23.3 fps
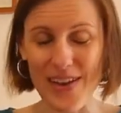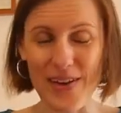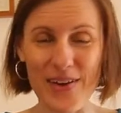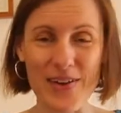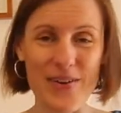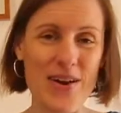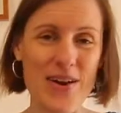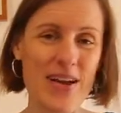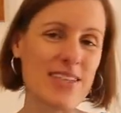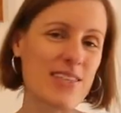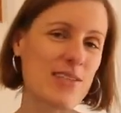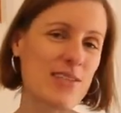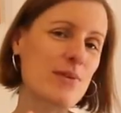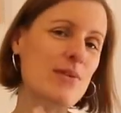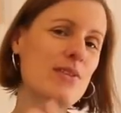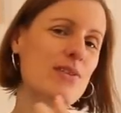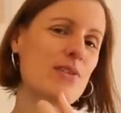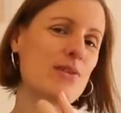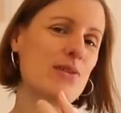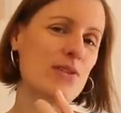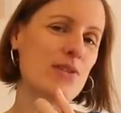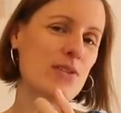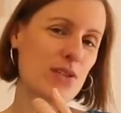All right, so it's
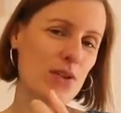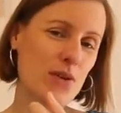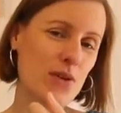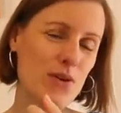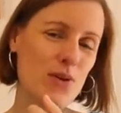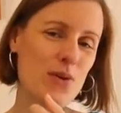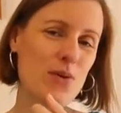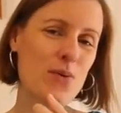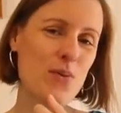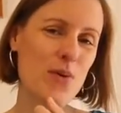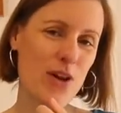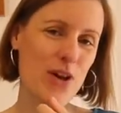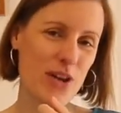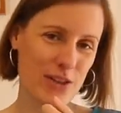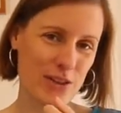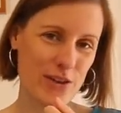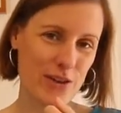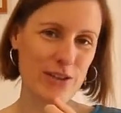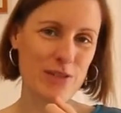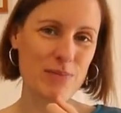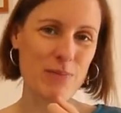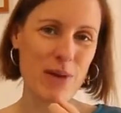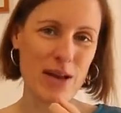good to work
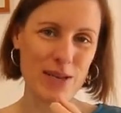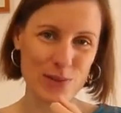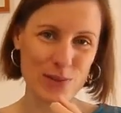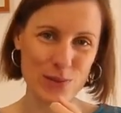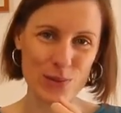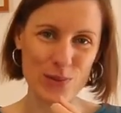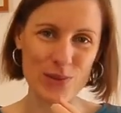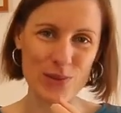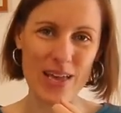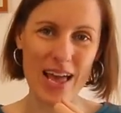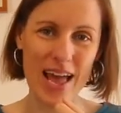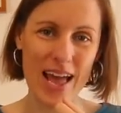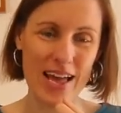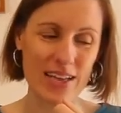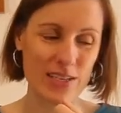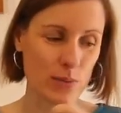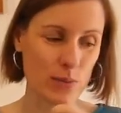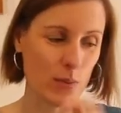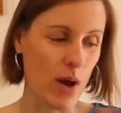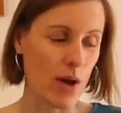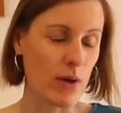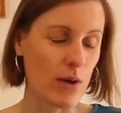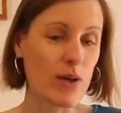those muscles
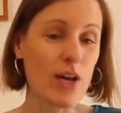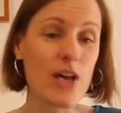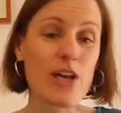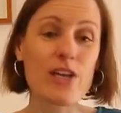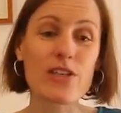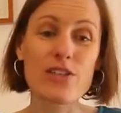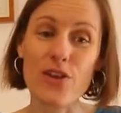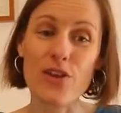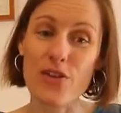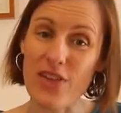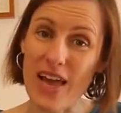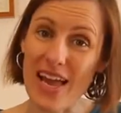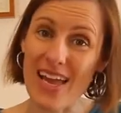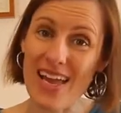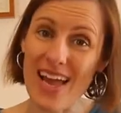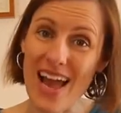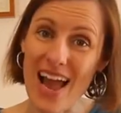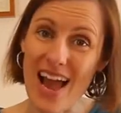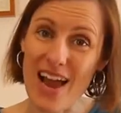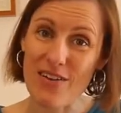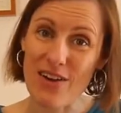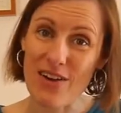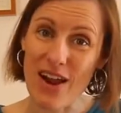as well. So they
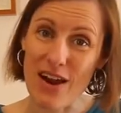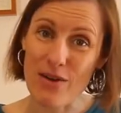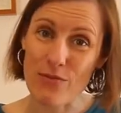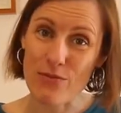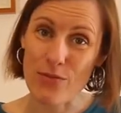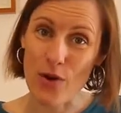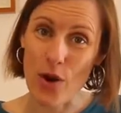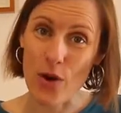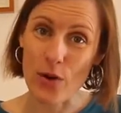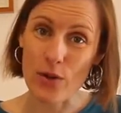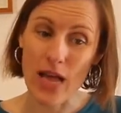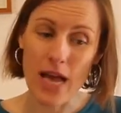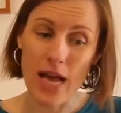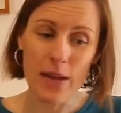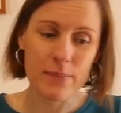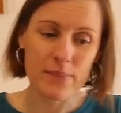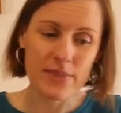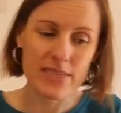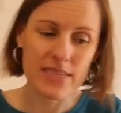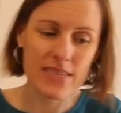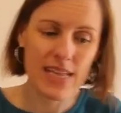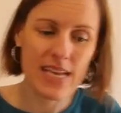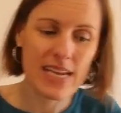are our
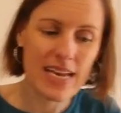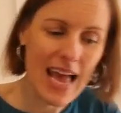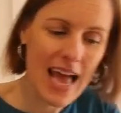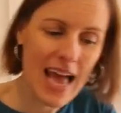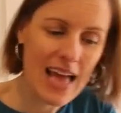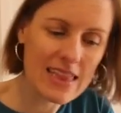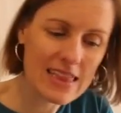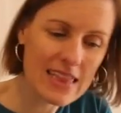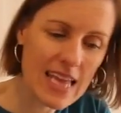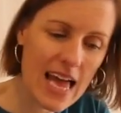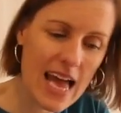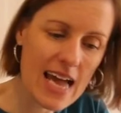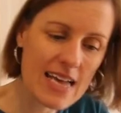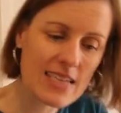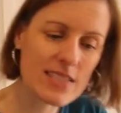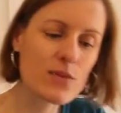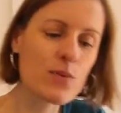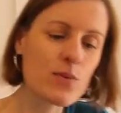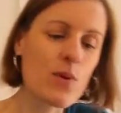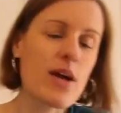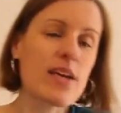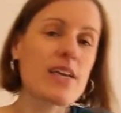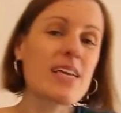roll-ups. Then our
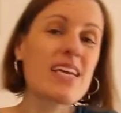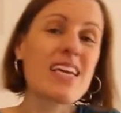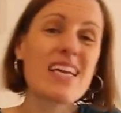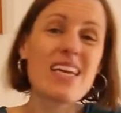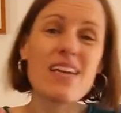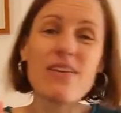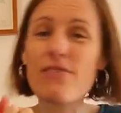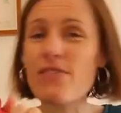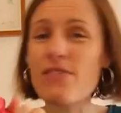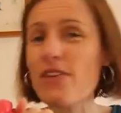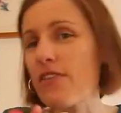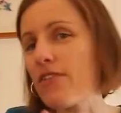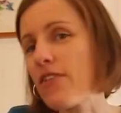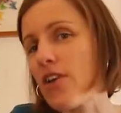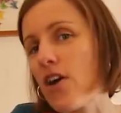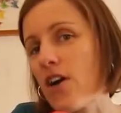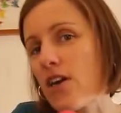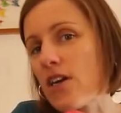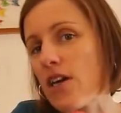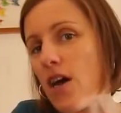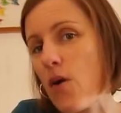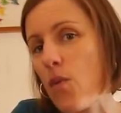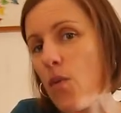last one, if you've
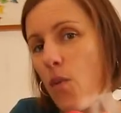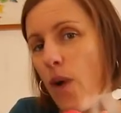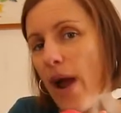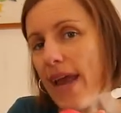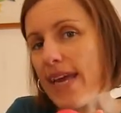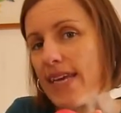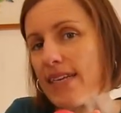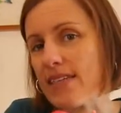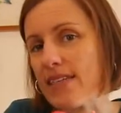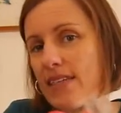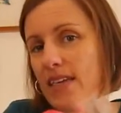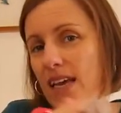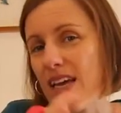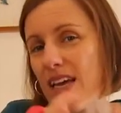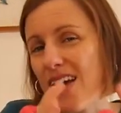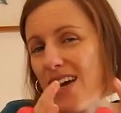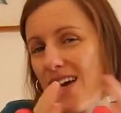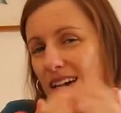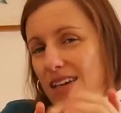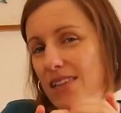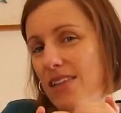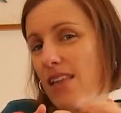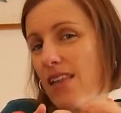got a weight,
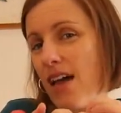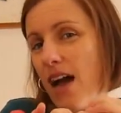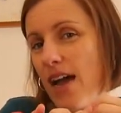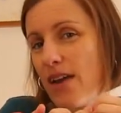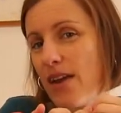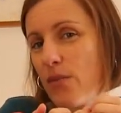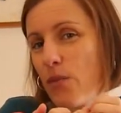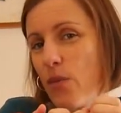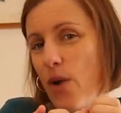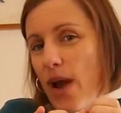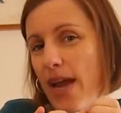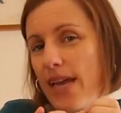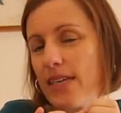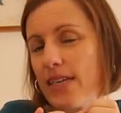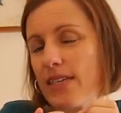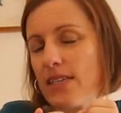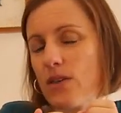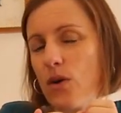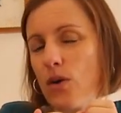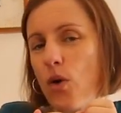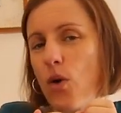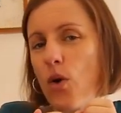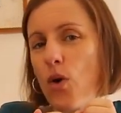a light
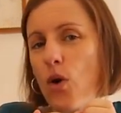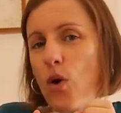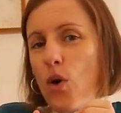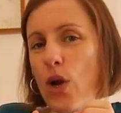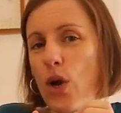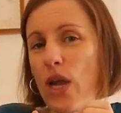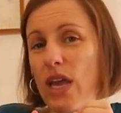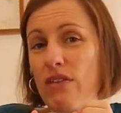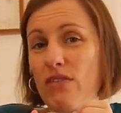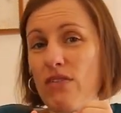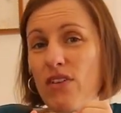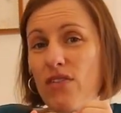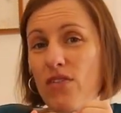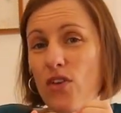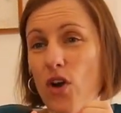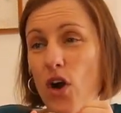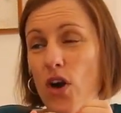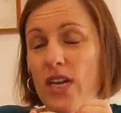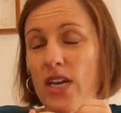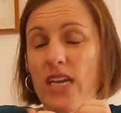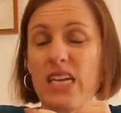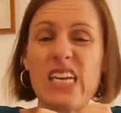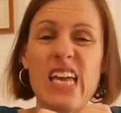weight, or if you've
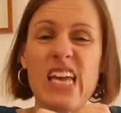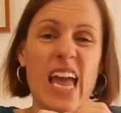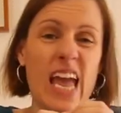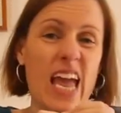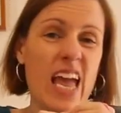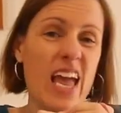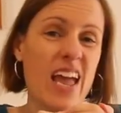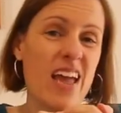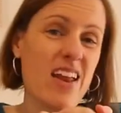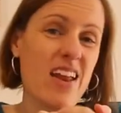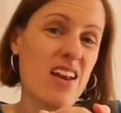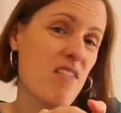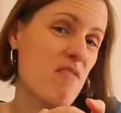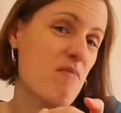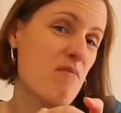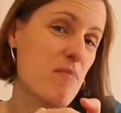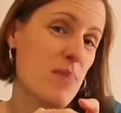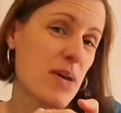got a can of